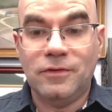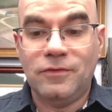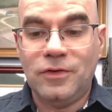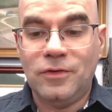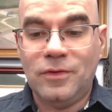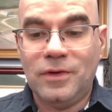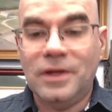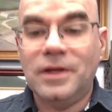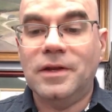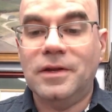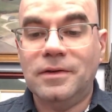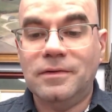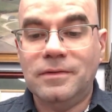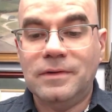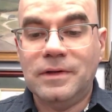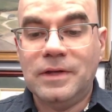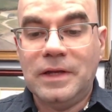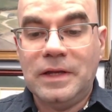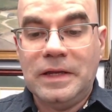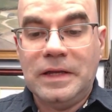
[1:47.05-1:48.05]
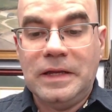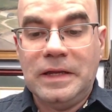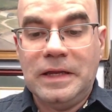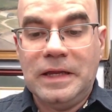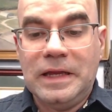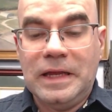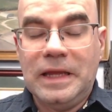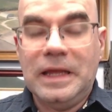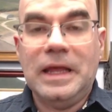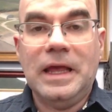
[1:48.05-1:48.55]
If you can
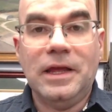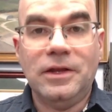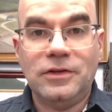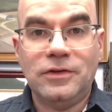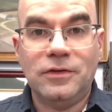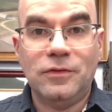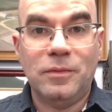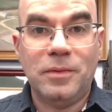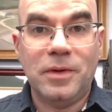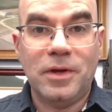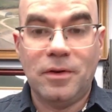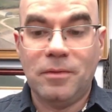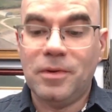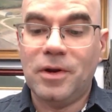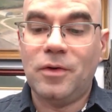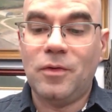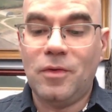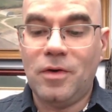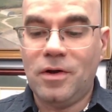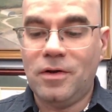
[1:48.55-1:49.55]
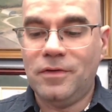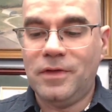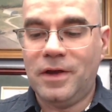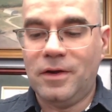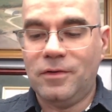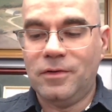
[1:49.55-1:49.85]
get to the Pick-a-Brick wall,